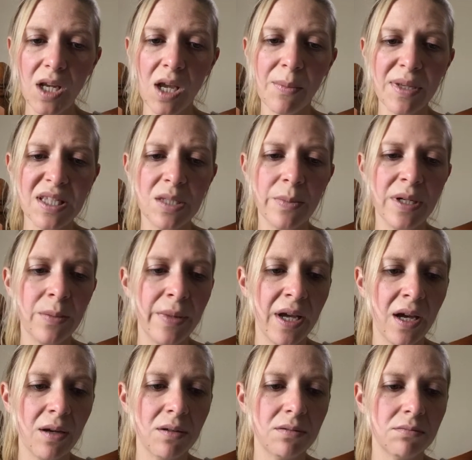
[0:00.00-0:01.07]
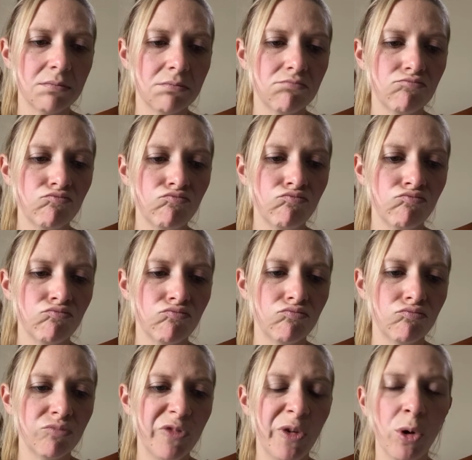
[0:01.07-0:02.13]
it must have been about
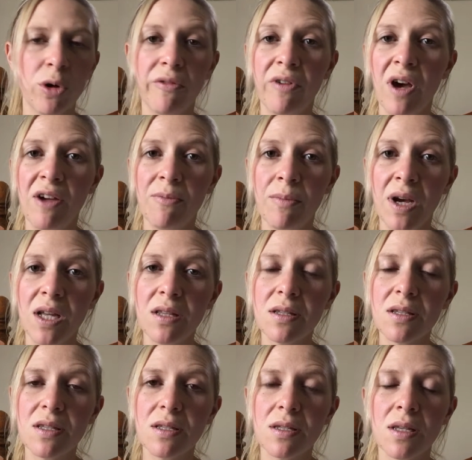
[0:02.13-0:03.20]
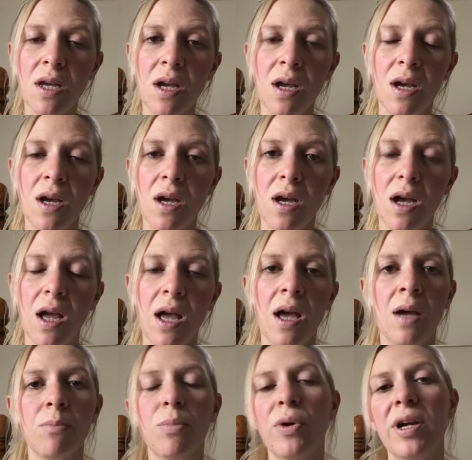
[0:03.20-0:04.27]
4 or 5 months
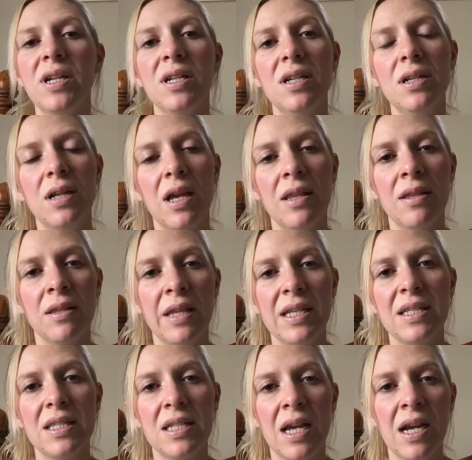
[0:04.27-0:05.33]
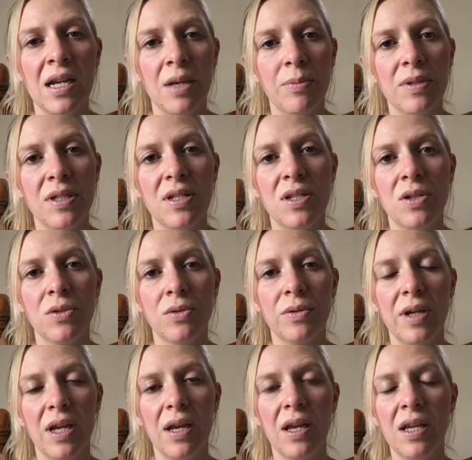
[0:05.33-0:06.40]
pregnant, and then they stayed up until
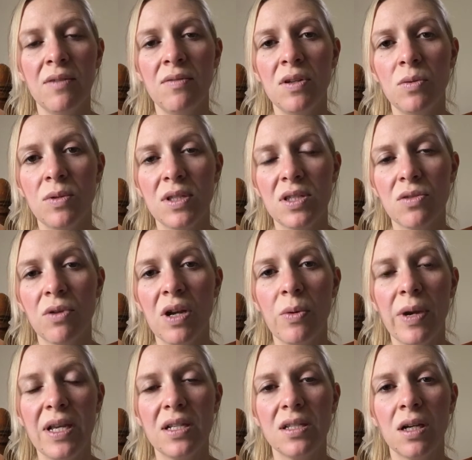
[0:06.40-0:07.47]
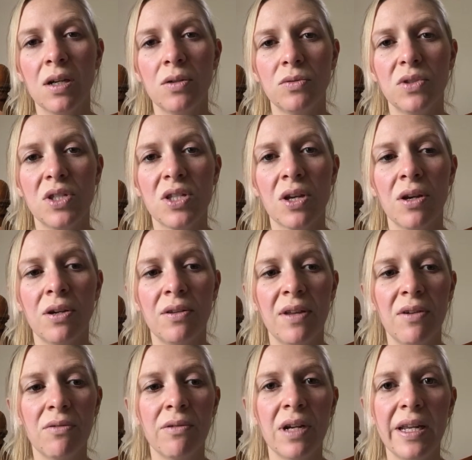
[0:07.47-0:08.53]
Evie was 3 weeks old, so
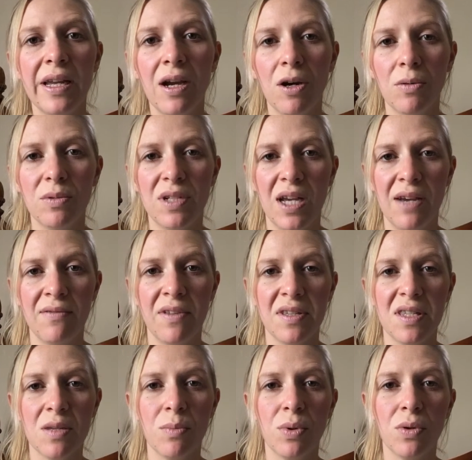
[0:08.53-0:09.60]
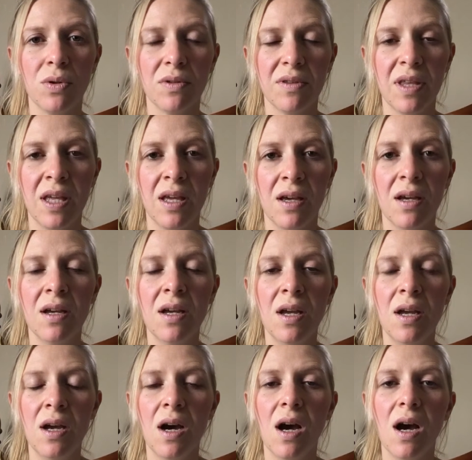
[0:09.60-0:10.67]
that really helped to have the support there.
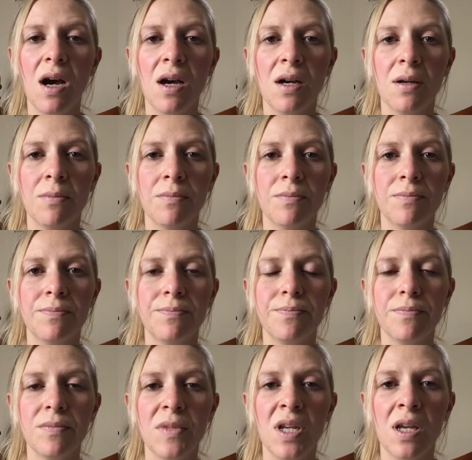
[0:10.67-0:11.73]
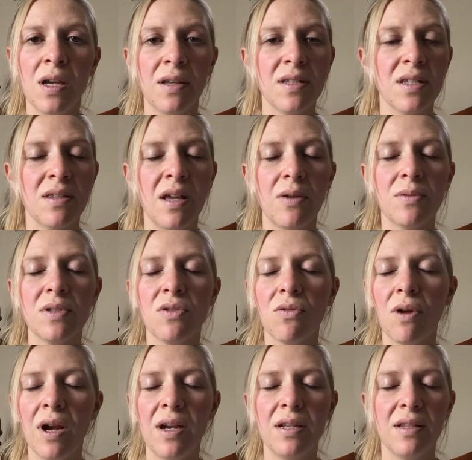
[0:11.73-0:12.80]
So that was
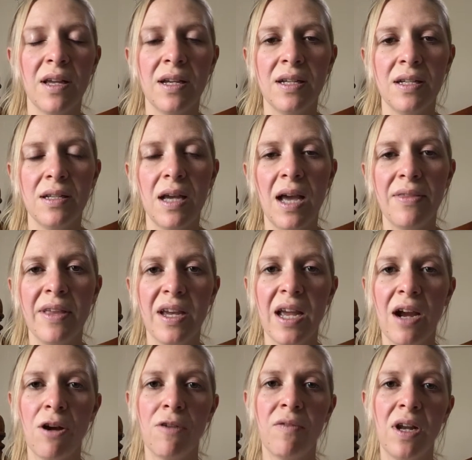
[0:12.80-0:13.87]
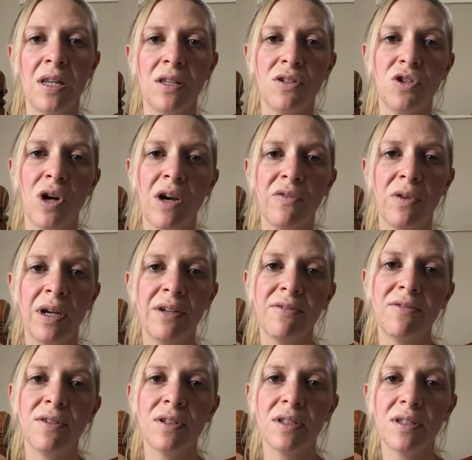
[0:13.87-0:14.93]
great. They had their caravan in the driveway
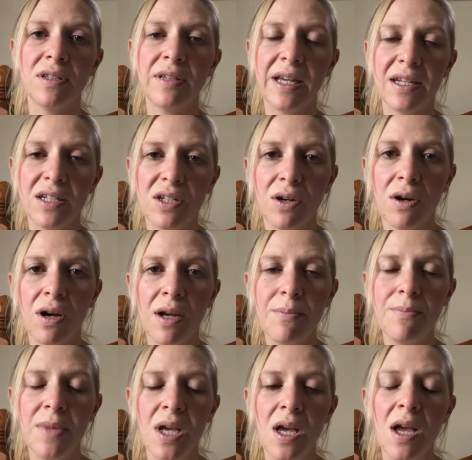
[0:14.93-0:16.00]
for that time,